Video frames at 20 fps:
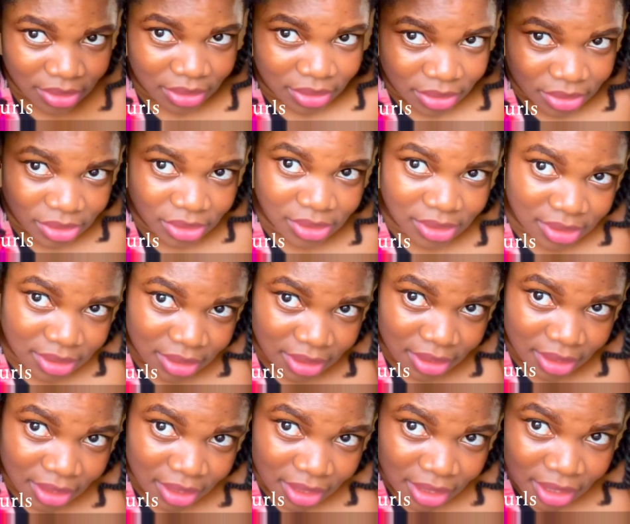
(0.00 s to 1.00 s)
you just
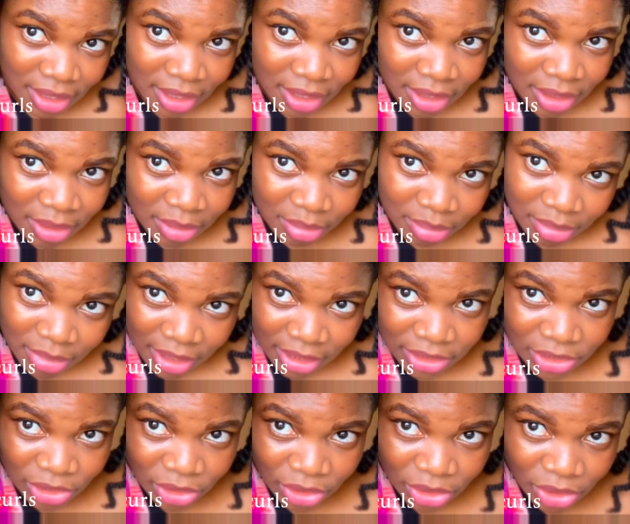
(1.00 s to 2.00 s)

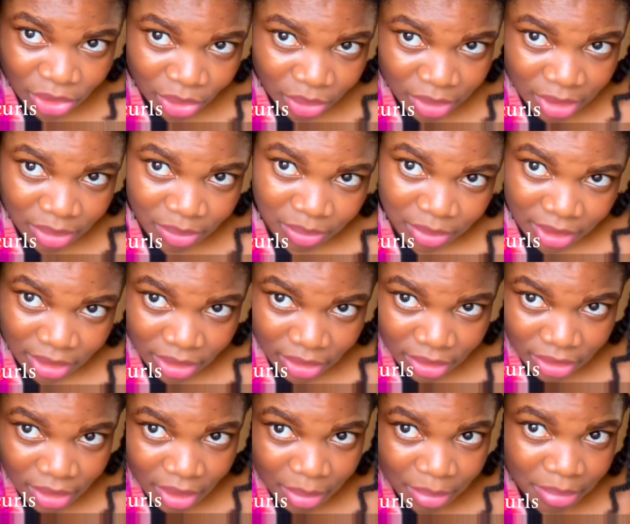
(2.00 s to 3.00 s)
make sure you go in with
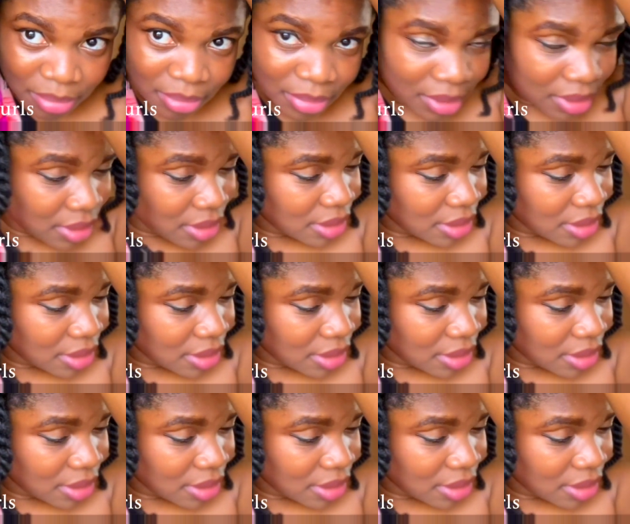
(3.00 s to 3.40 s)
your thumb